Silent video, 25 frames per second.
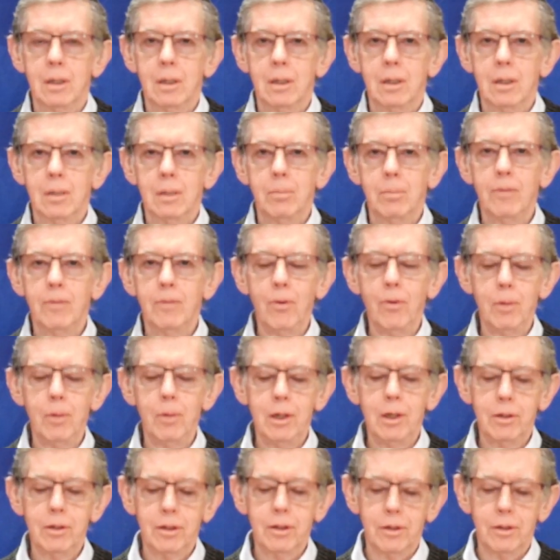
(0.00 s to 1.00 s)
Before we
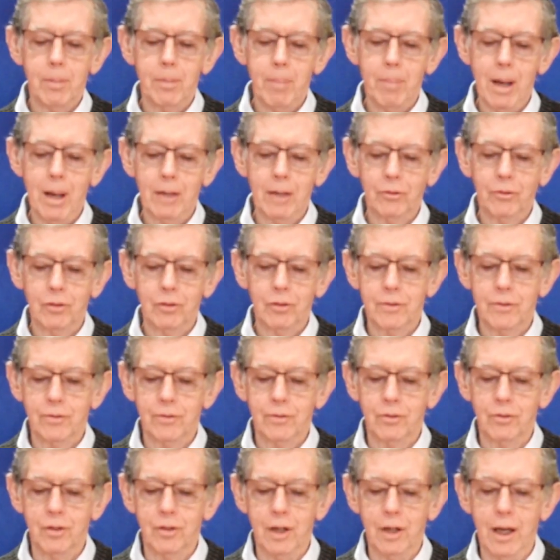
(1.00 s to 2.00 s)
look at the passage for
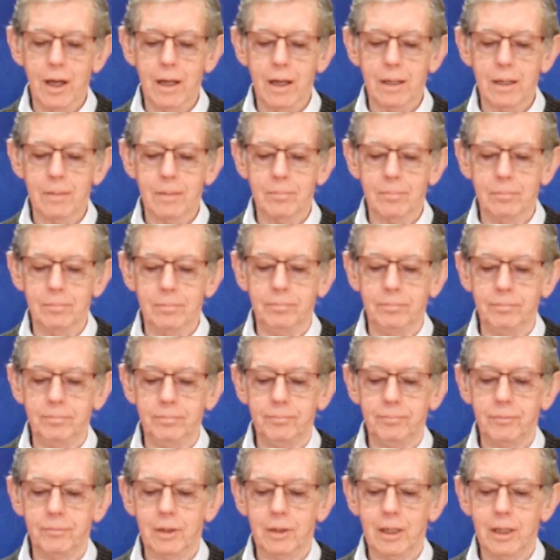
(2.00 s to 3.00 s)
today,
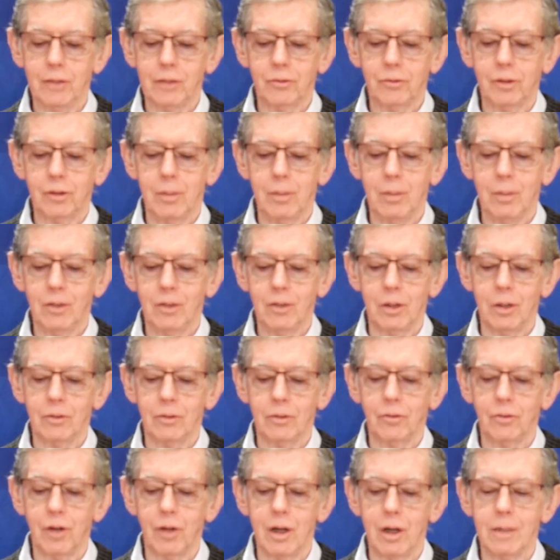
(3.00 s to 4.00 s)
let's commit our
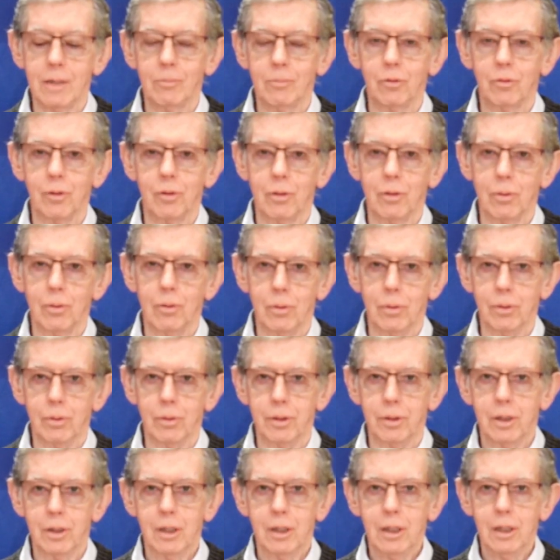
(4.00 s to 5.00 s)
time to the Lord
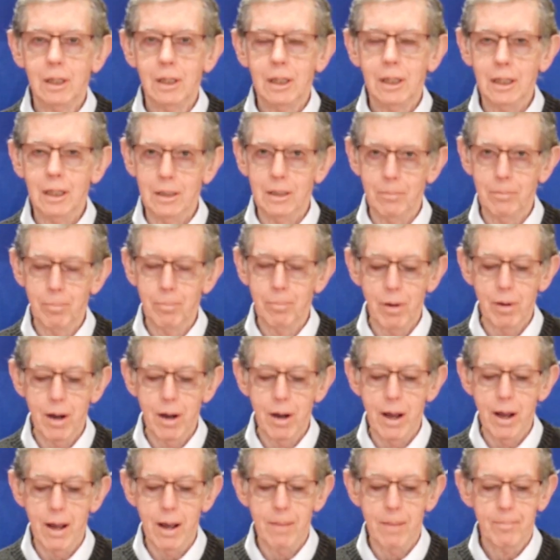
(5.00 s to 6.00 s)
in
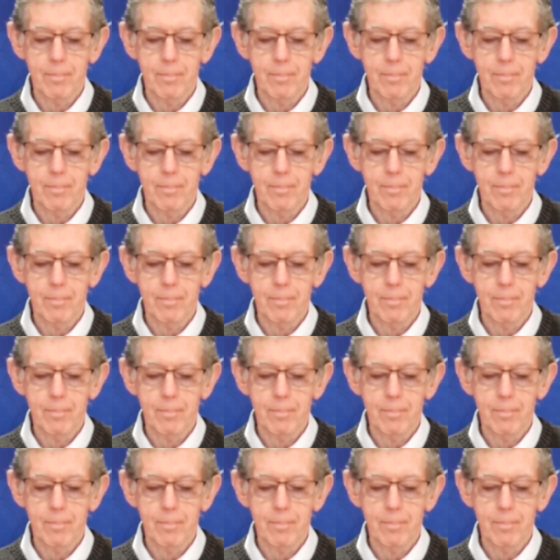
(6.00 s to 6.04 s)
prayer.